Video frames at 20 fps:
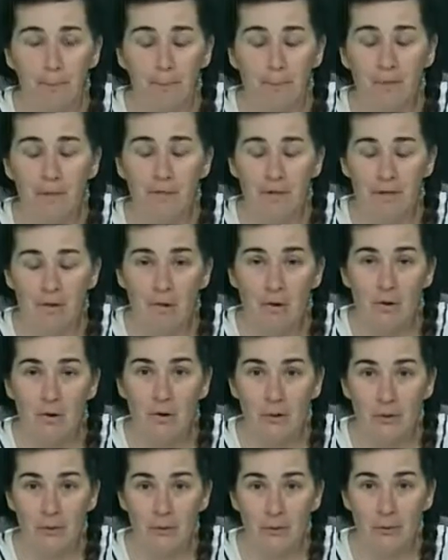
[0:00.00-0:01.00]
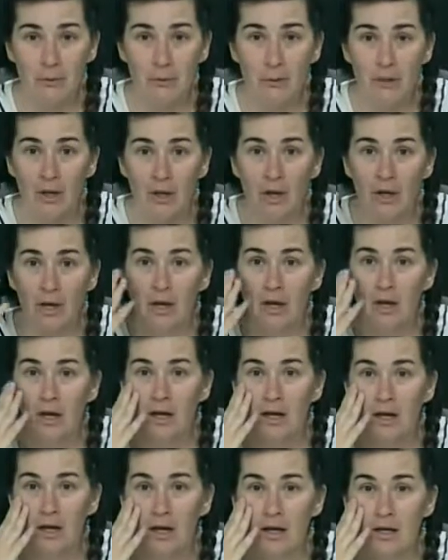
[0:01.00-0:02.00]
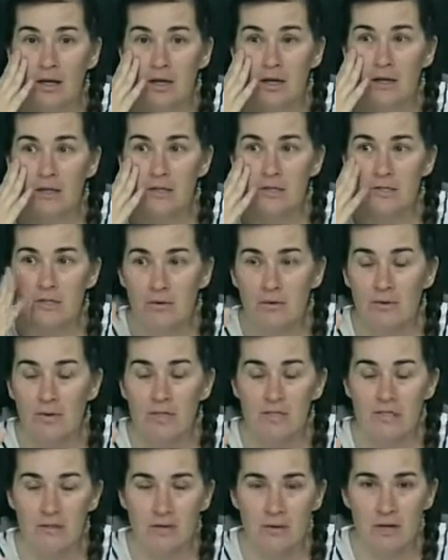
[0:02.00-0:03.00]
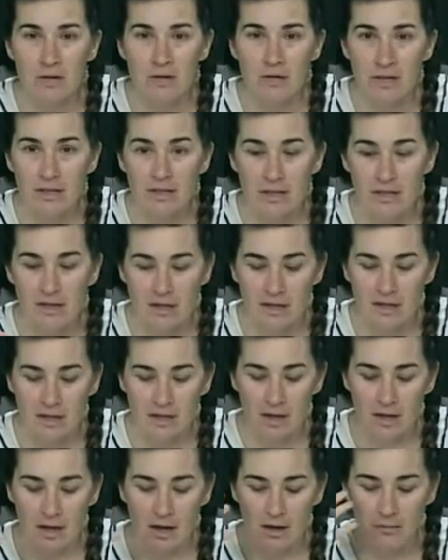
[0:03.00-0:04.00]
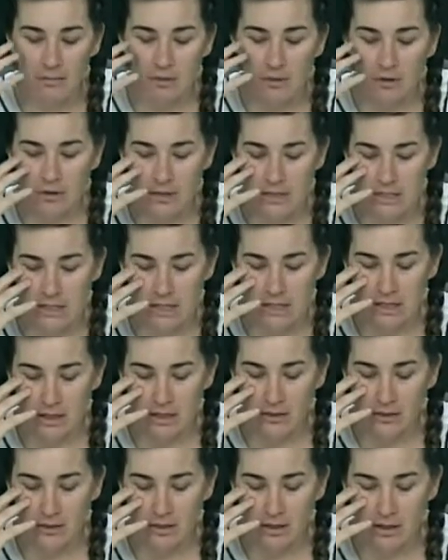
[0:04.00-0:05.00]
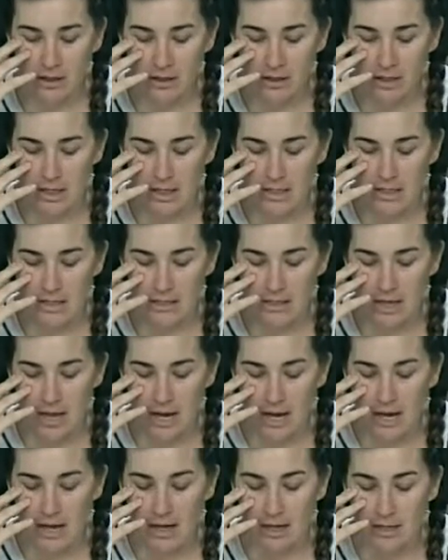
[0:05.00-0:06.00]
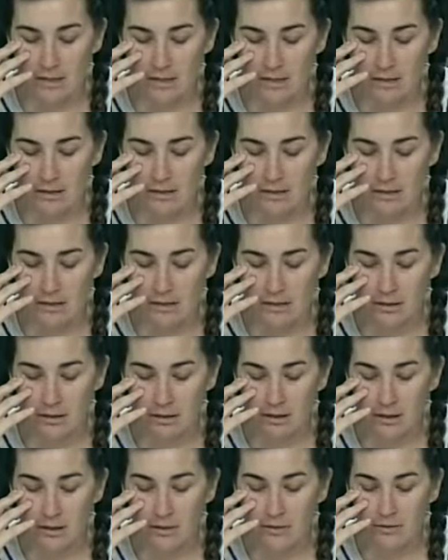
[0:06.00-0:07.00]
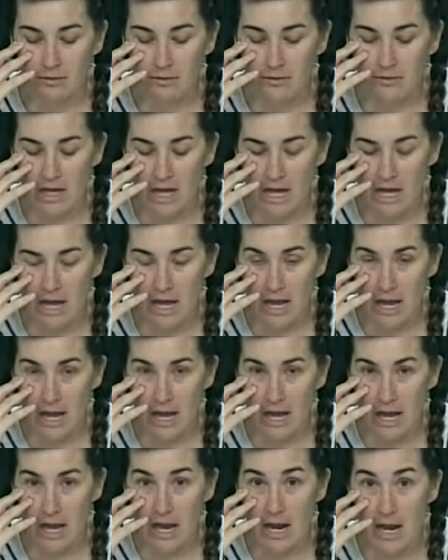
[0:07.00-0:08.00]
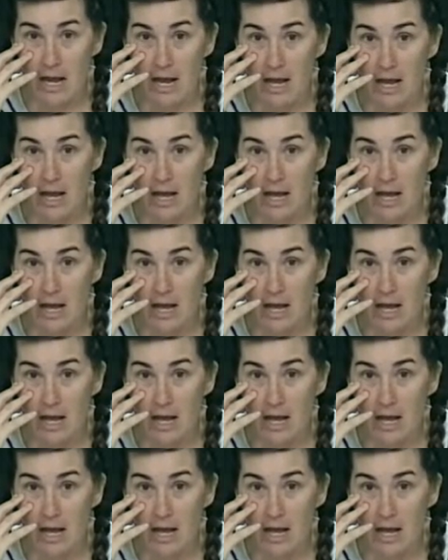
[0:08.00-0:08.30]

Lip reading: The people who, so the story with the Golden State Killer is that the